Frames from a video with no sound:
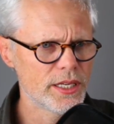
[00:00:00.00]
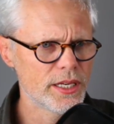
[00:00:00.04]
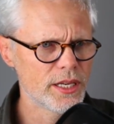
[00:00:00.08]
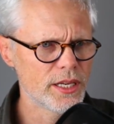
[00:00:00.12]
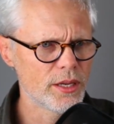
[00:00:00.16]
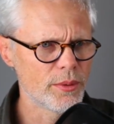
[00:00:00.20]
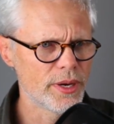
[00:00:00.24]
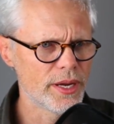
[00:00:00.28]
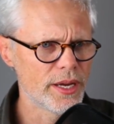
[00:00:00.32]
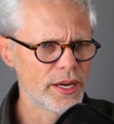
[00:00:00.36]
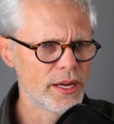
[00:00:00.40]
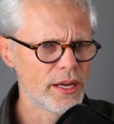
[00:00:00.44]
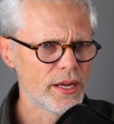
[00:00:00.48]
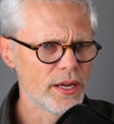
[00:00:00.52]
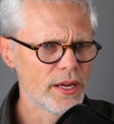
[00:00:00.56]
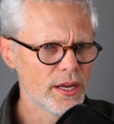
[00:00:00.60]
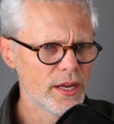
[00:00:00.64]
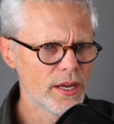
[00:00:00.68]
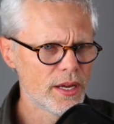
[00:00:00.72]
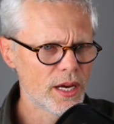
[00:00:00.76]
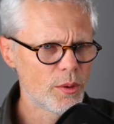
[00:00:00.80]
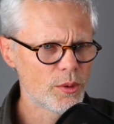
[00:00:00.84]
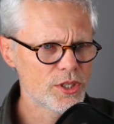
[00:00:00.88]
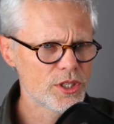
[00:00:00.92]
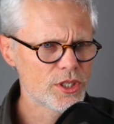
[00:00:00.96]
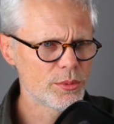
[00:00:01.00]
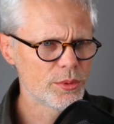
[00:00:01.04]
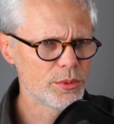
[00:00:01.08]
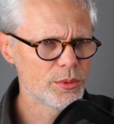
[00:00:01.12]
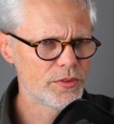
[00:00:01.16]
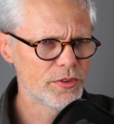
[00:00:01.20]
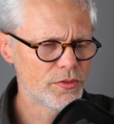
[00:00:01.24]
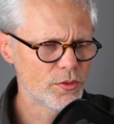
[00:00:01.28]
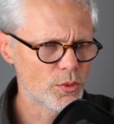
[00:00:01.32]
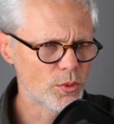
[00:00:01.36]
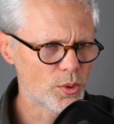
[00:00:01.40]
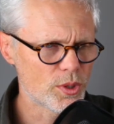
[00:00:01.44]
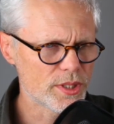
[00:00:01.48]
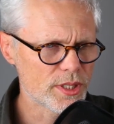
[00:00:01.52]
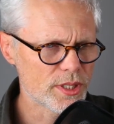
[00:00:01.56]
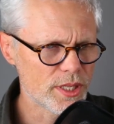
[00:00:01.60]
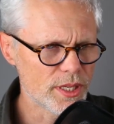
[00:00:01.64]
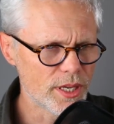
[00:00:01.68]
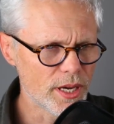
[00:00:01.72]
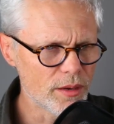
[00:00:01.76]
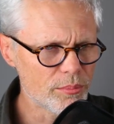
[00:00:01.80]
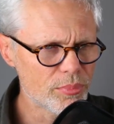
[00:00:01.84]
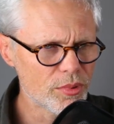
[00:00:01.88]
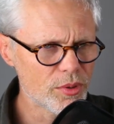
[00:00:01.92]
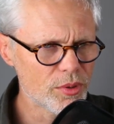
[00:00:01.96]
Anyway, I watched the movie Forrest
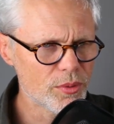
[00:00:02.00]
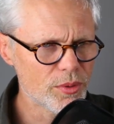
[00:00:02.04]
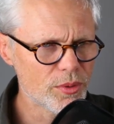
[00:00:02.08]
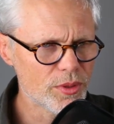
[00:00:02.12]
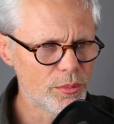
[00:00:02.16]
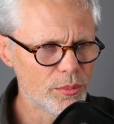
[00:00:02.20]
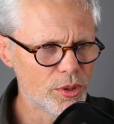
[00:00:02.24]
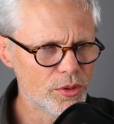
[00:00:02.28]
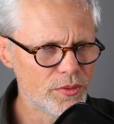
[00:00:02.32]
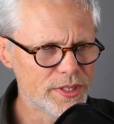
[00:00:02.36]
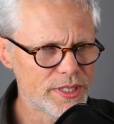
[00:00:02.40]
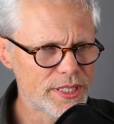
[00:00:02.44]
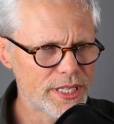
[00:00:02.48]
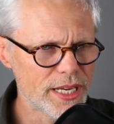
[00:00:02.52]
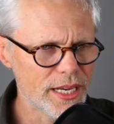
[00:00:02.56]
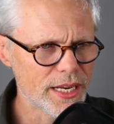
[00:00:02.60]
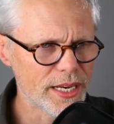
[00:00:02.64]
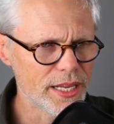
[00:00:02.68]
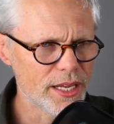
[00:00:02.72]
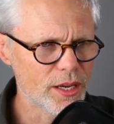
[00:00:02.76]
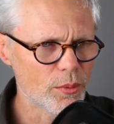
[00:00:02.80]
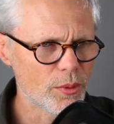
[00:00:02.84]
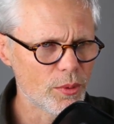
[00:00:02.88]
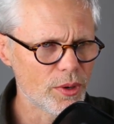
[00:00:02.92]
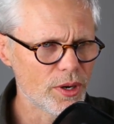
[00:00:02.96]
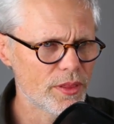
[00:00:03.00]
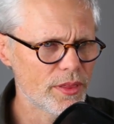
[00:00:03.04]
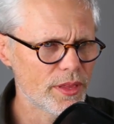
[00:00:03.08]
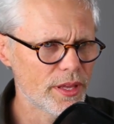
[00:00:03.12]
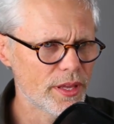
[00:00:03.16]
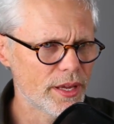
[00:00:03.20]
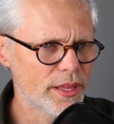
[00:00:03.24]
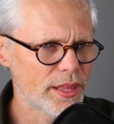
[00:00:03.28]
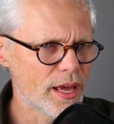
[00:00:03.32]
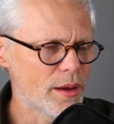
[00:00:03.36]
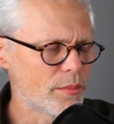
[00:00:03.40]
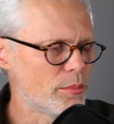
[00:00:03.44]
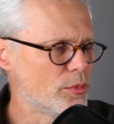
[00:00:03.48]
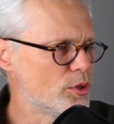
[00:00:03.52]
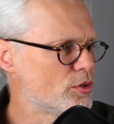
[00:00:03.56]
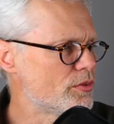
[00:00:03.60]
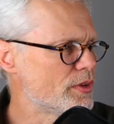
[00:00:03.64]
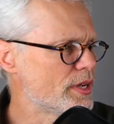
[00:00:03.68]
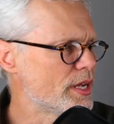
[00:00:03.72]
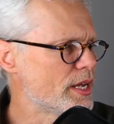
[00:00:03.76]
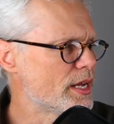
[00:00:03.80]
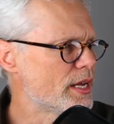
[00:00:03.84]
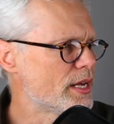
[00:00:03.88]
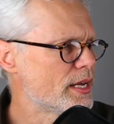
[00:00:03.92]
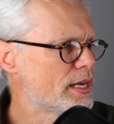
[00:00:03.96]
Gump with the movie technique. What do you think of that
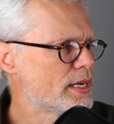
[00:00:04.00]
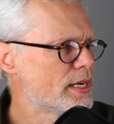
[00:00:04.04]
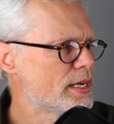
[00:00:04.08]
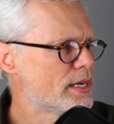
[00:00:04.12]
movie?